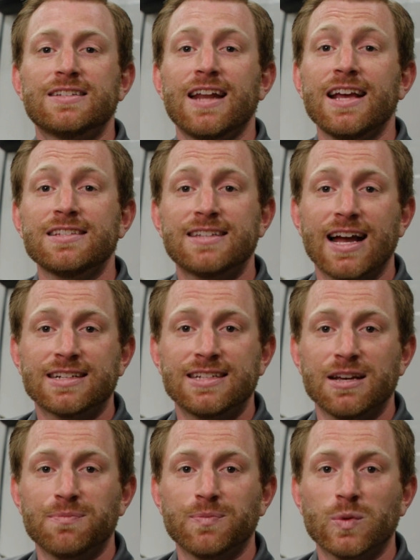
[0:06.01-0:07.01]
today's tech
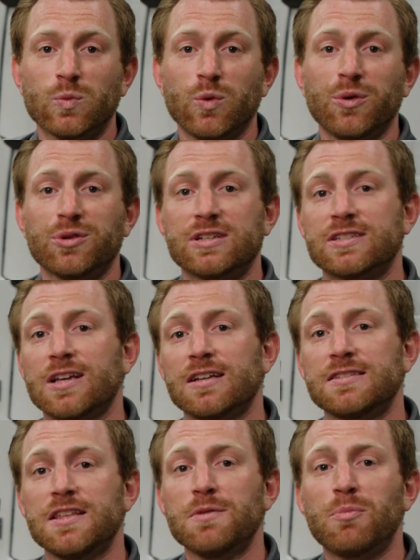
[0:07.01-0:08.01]
tip, we will
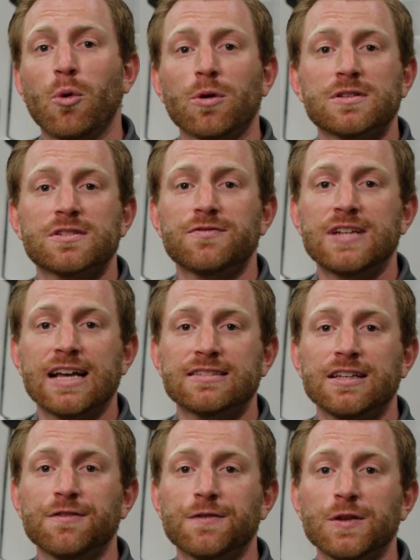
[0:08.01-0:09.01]
discuss the importance of
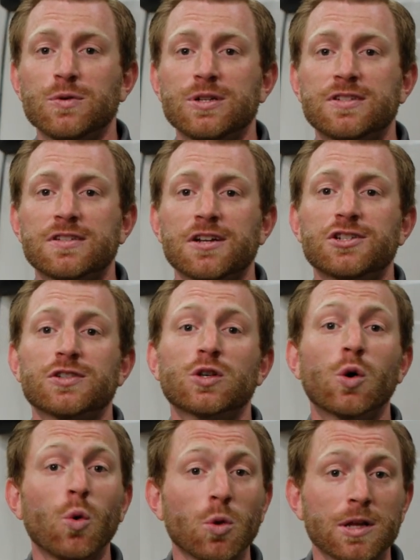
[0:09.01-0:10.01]
testing fluids such as
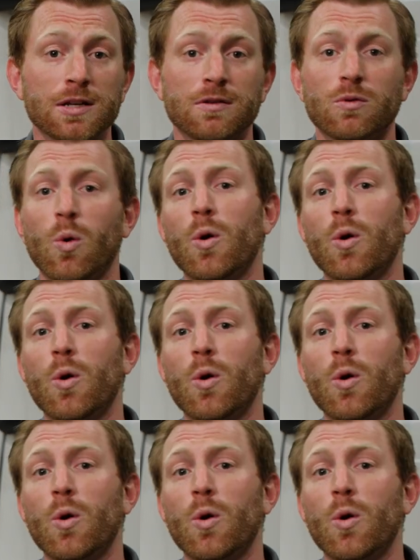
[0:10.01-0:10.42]
coolant,